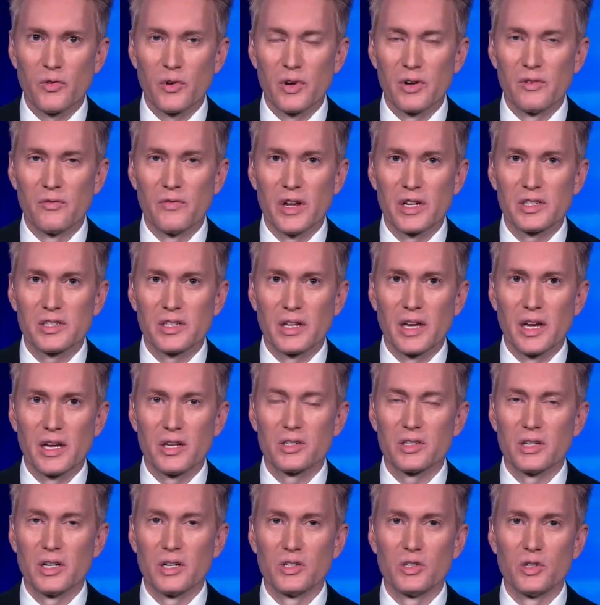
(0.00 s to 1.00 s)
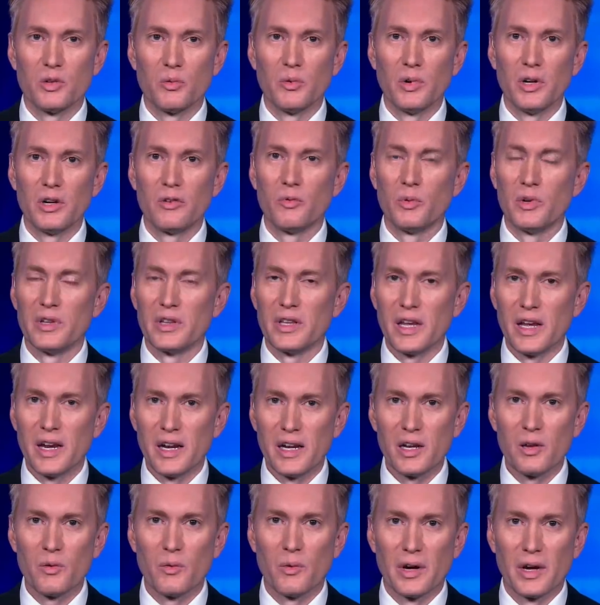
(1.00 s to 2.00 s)
for an investigation as you would with
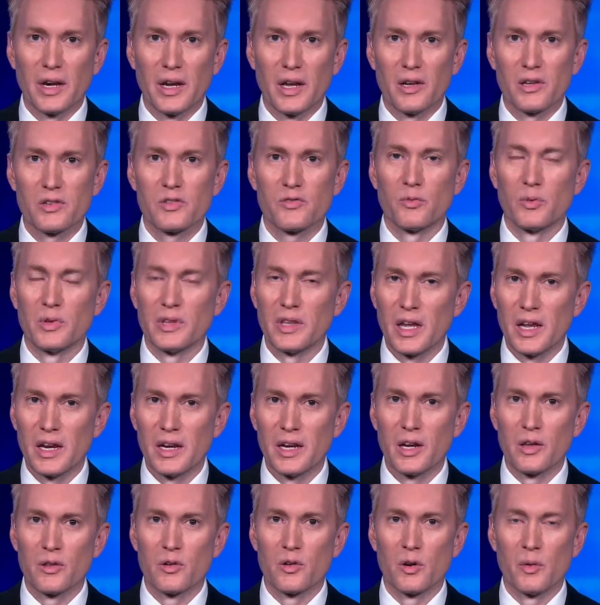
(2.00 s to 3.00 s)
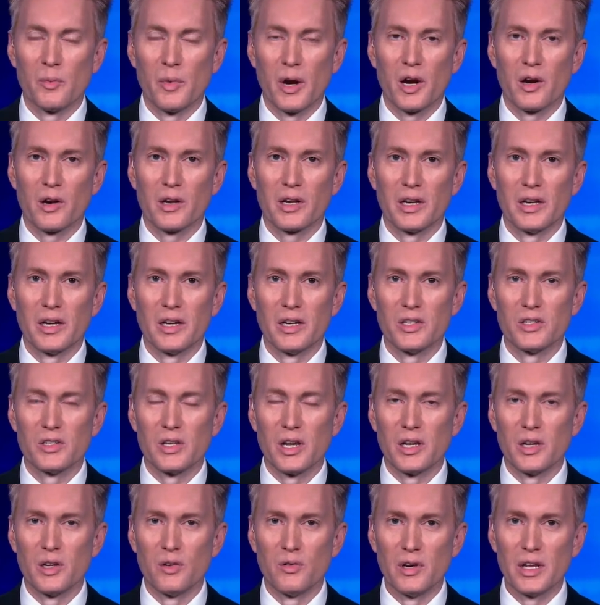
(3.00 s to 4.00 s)
anyone else, with any other American. It is
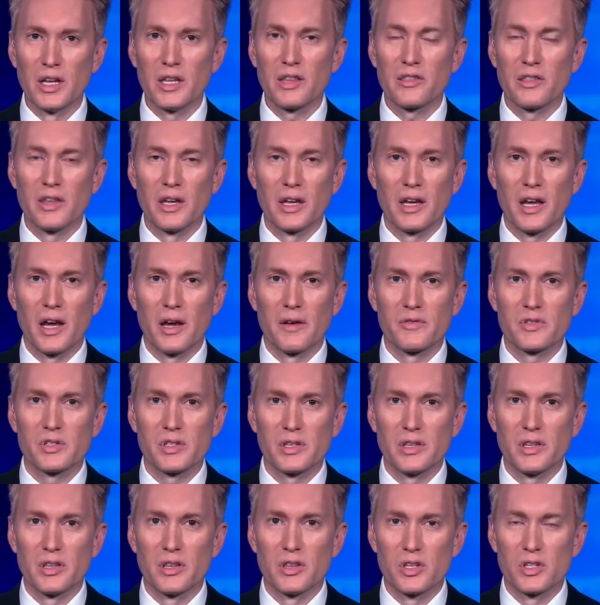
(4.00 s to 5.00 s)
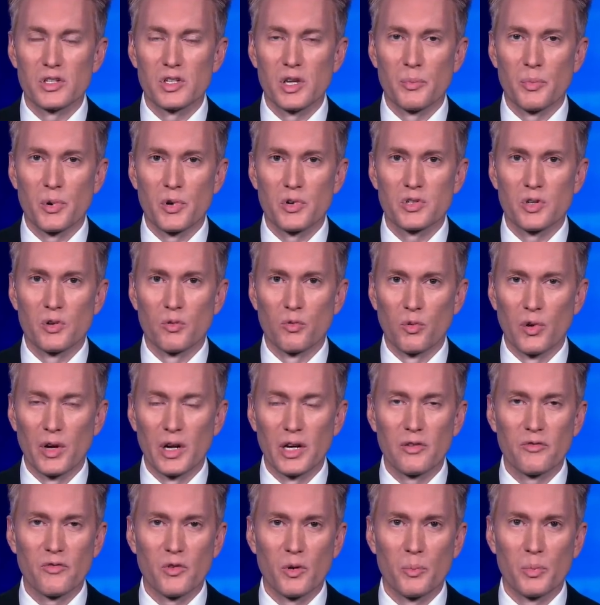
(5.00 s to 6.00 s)
a unique thing, obviously, that this is a person
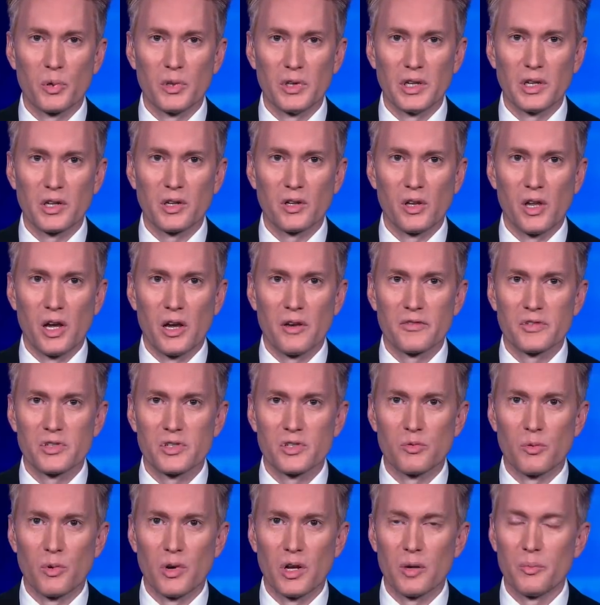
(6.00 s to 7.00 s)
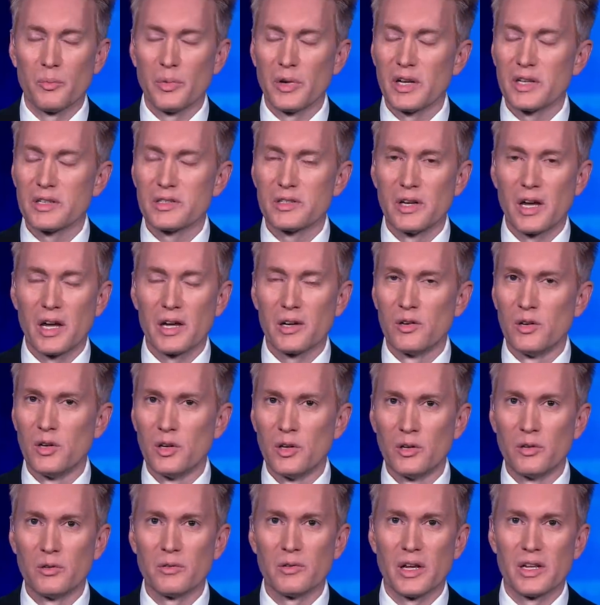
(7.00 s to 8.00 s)
running for political office as well, but it's not
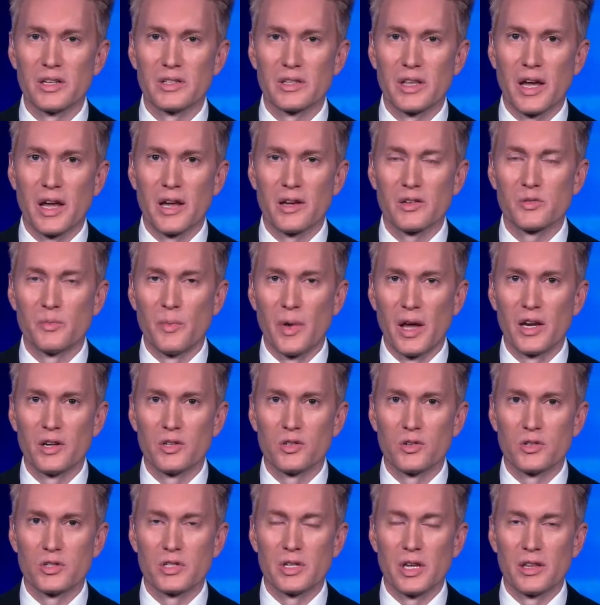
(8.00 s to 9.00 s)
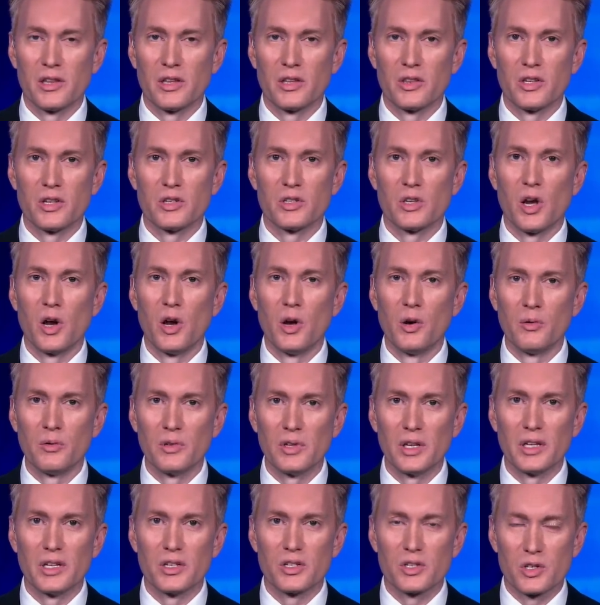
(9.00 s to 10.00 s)
new, as the House manager said, that this
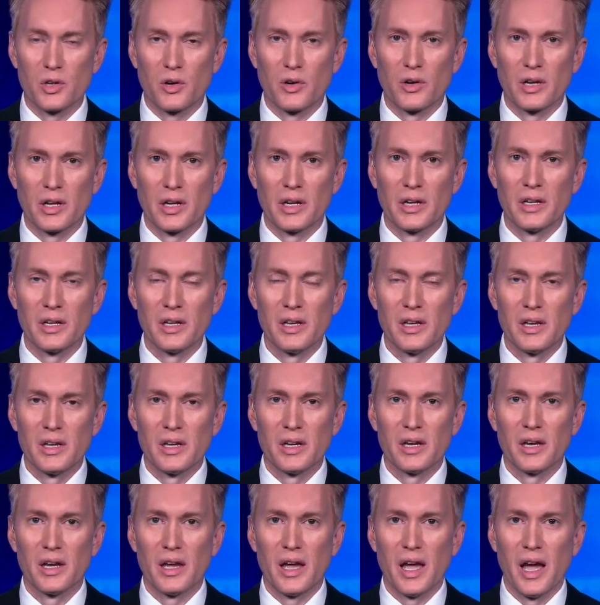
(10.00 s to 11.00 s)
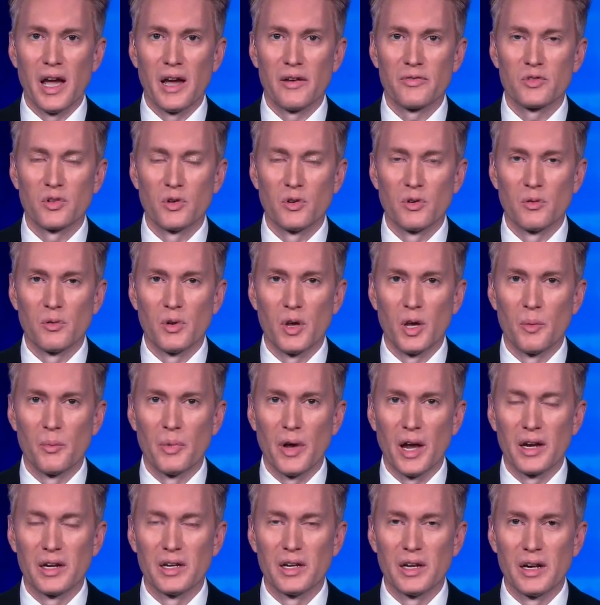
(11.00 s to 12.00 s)
only started uh, after uh,
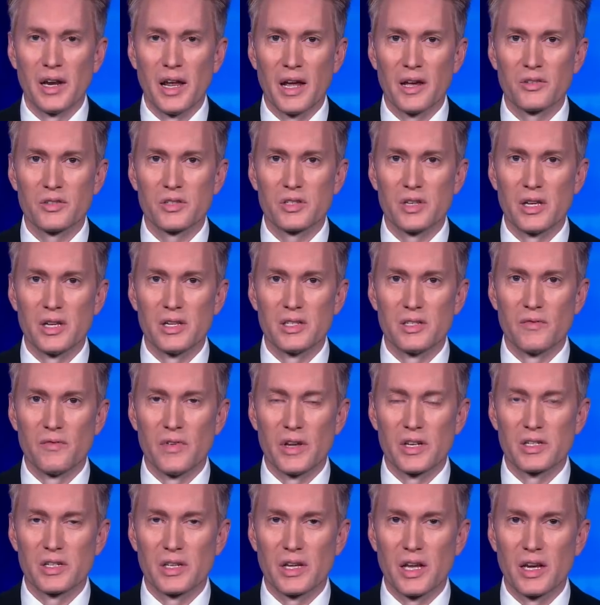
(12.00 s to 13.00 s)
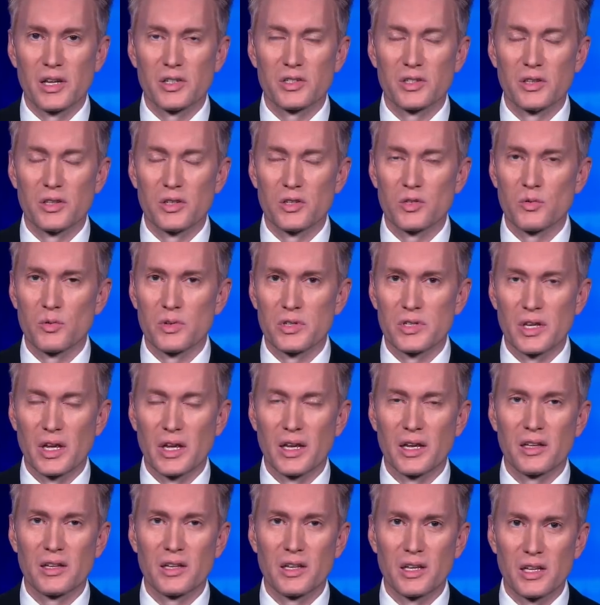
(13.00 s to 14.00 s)
Biden announced his investigation. This was
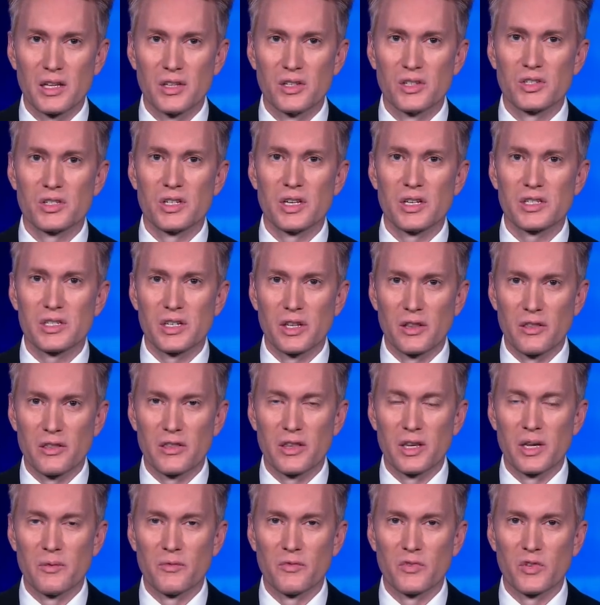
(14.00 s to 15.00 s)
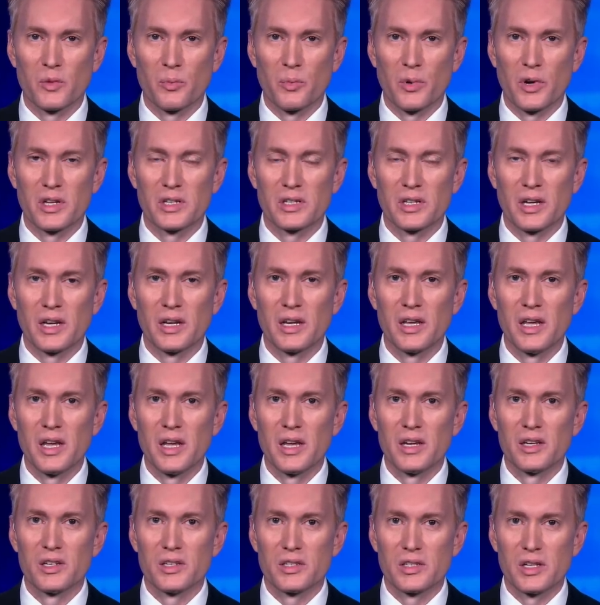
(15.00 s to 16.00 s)
a consistent theme for the
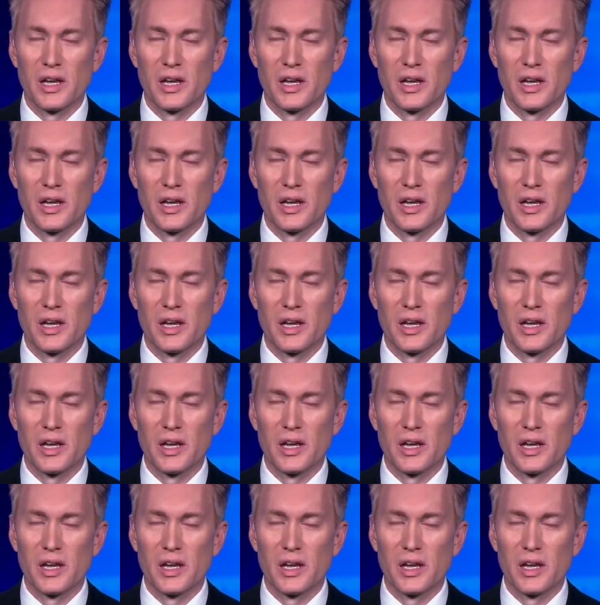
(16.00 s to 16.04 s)
president to